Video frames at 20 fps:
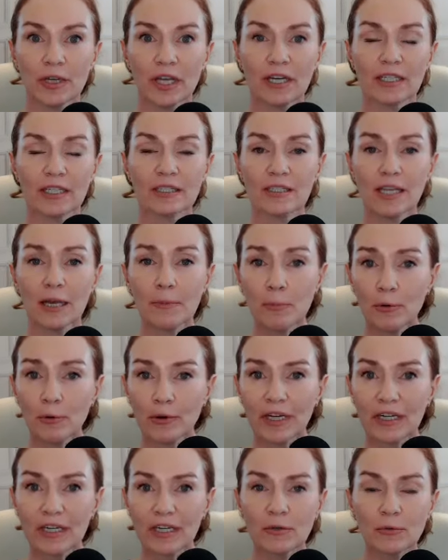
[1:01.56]
are getting
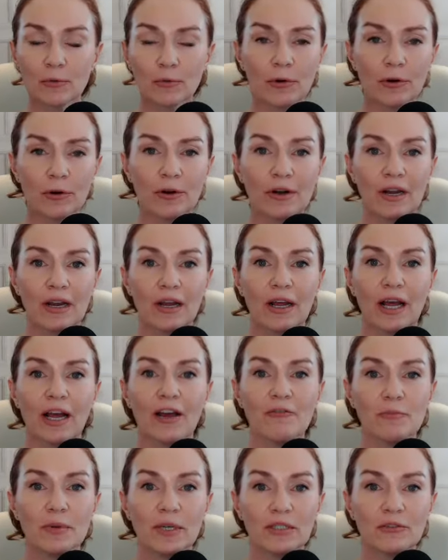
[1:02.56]
separated or
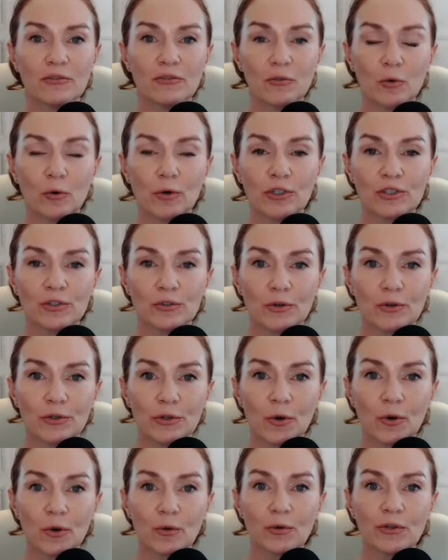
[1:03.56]
have been divorced or
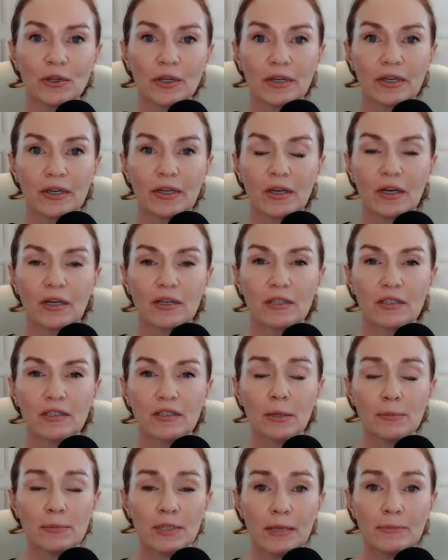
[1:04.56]
annulled,
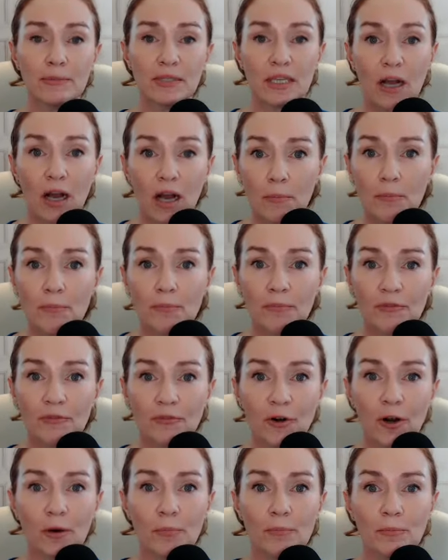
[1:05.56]
sometimes come
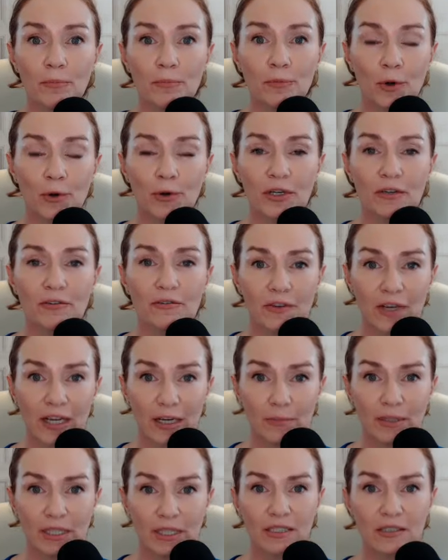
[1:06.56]
from broken
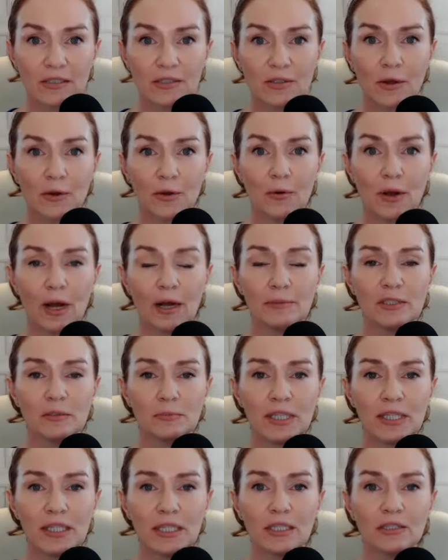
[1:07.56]
families. So I'm
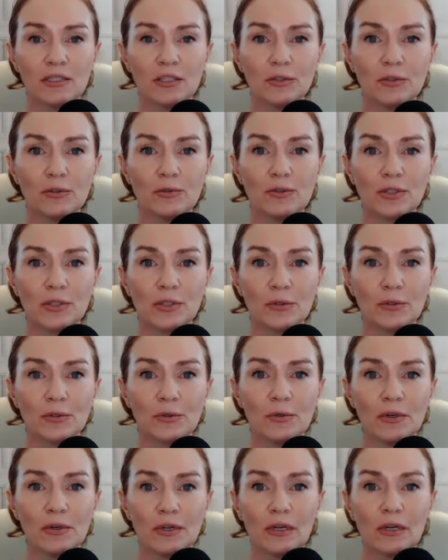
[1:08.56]
speaking to you
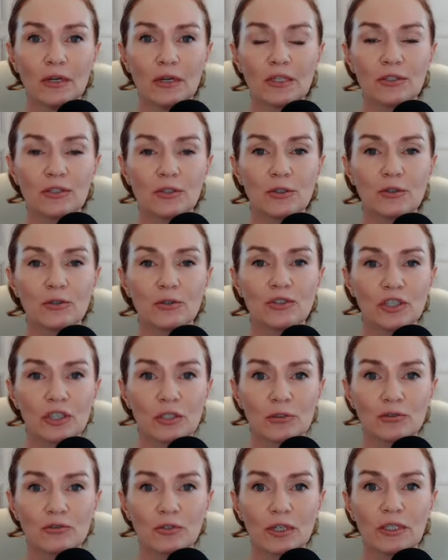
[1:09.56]
too, to your
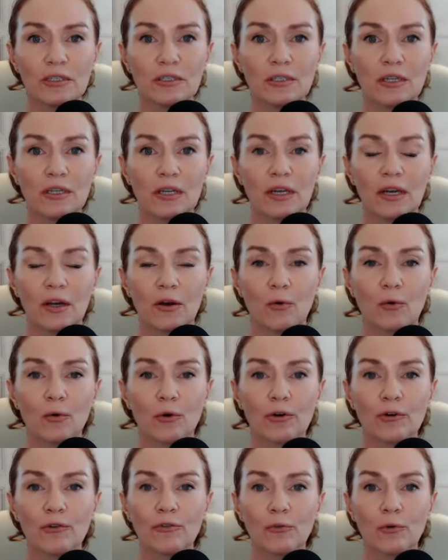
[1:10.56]
children,
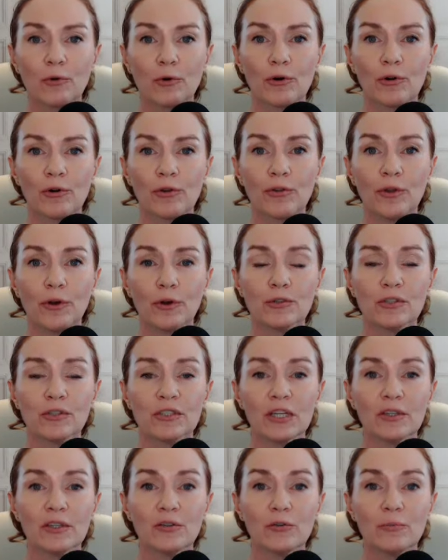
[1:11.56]
or for those
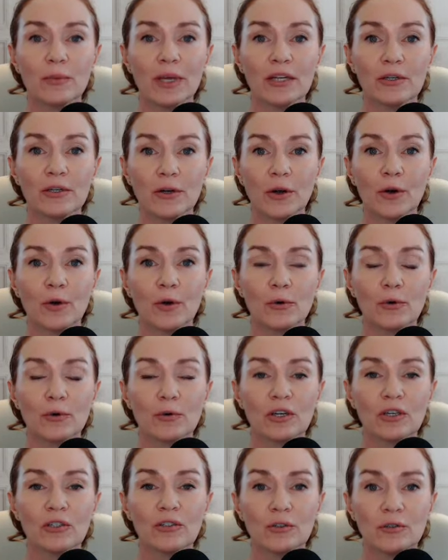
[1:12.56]
that you may know
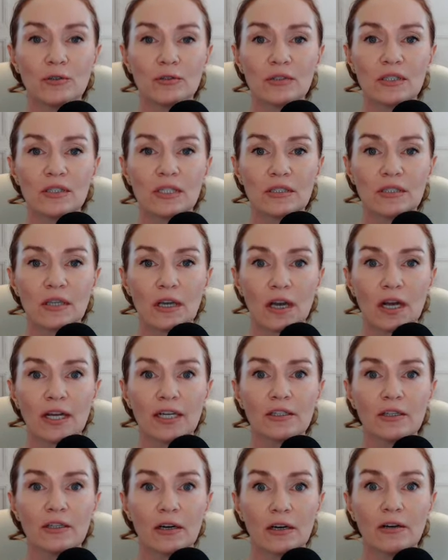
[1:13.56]
who could use this
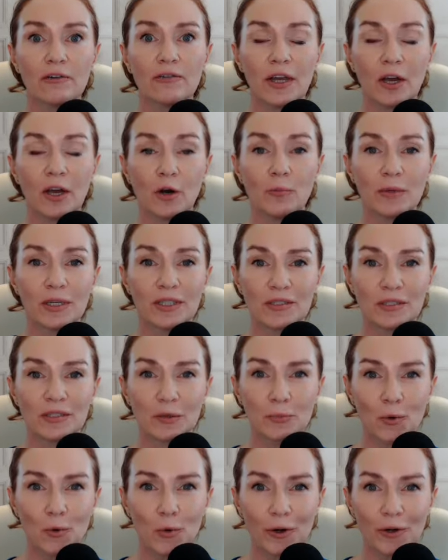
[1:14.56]
kind of help and
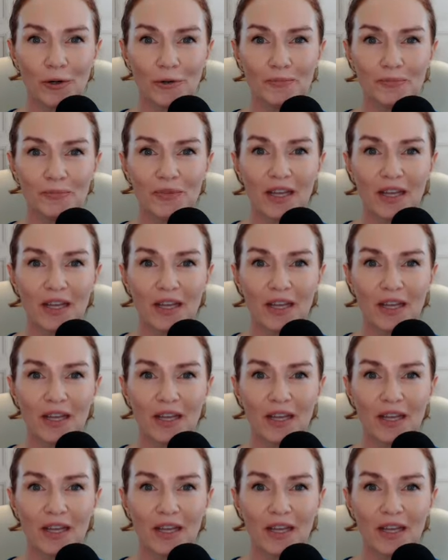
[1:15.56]
support.